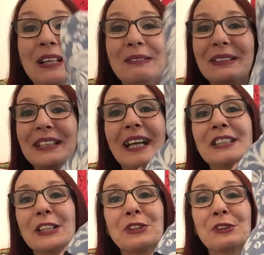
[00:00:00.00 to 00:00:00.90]
But
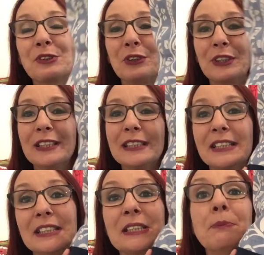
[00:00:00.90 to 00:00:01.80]
guys, I just took it
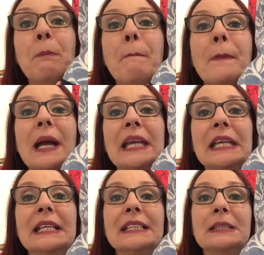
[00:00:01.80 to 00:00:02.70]
and it's
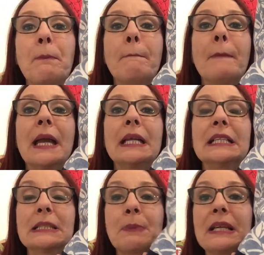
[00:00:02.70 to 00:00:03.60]
mine. It's mine,
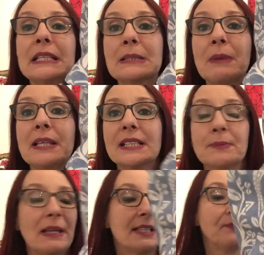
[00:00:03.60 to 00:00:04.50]
it's mine, it's mine, it's
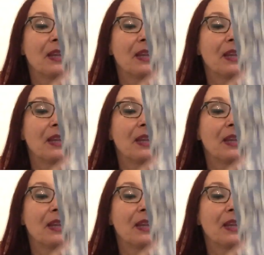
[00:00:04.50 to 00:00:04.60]
mine.